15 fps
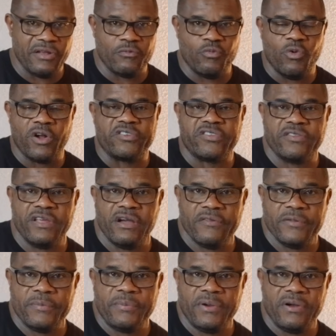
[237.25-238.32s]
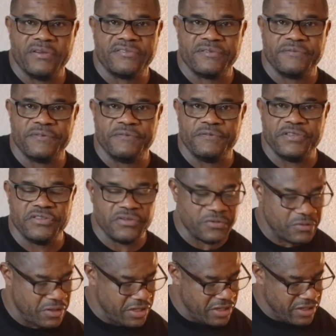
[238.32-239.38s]
and watch the other parts of the
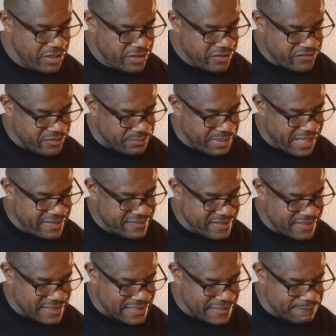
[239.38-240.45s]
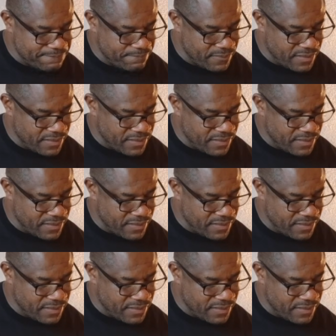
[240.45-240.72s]
video. So basically,